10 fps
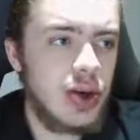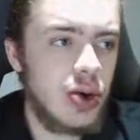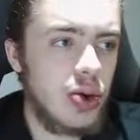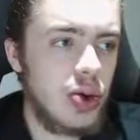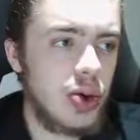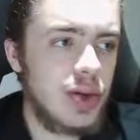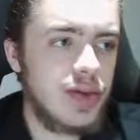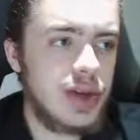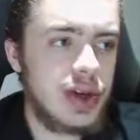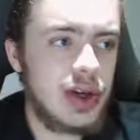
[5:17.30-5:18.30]
All
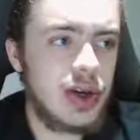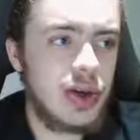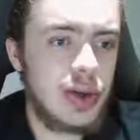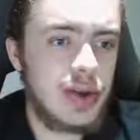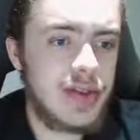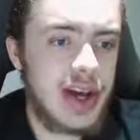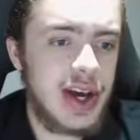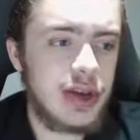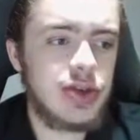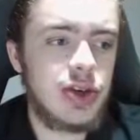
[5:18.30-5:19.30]
of the
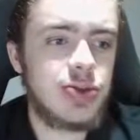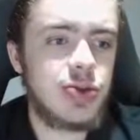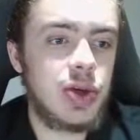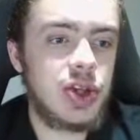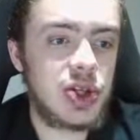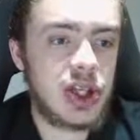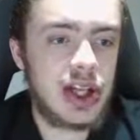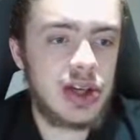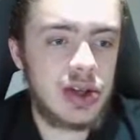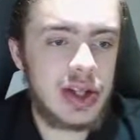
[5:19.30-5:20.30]
airdrops, when you
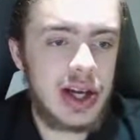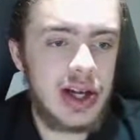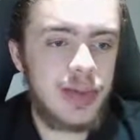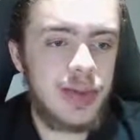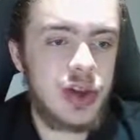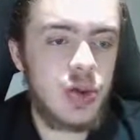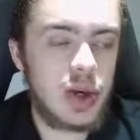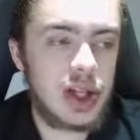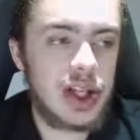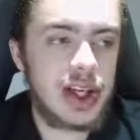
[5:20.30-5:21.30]
click on that, you are
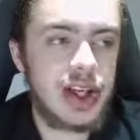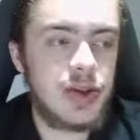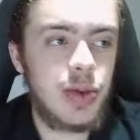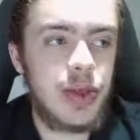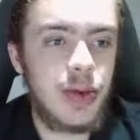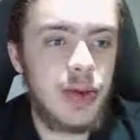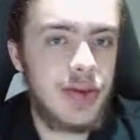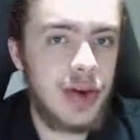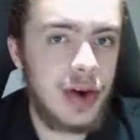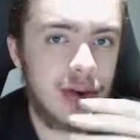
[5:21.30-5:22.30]
clicking with the
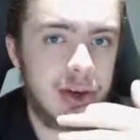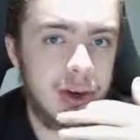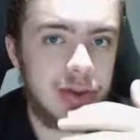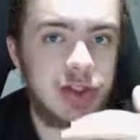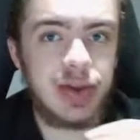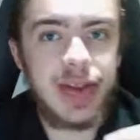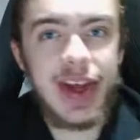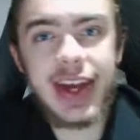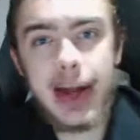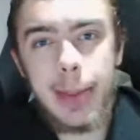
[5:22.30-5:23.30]
referral code, so
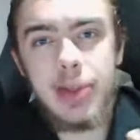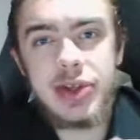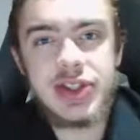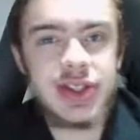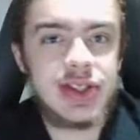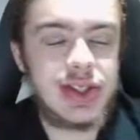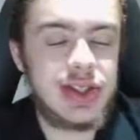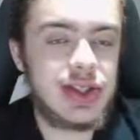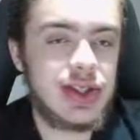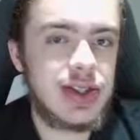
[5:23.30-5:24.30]
they get a
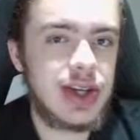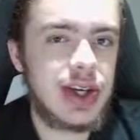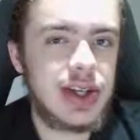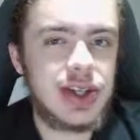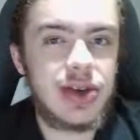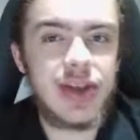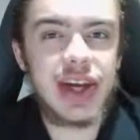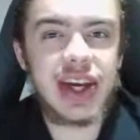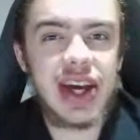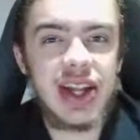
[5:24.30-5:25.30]
percentage.
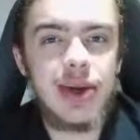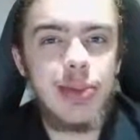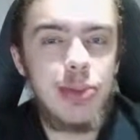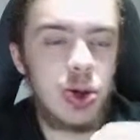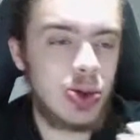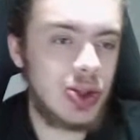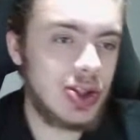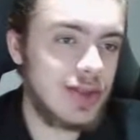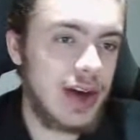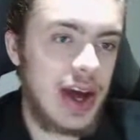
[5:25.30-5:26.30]
They get a little
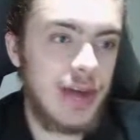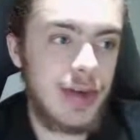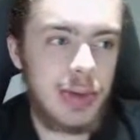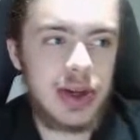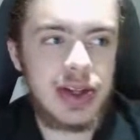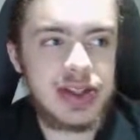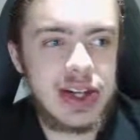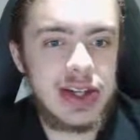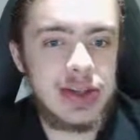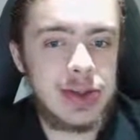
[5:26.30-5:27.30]
bonus for everybody that
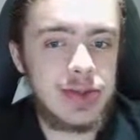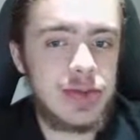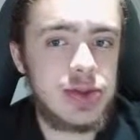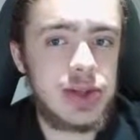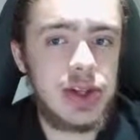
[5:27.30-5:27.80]
signs up to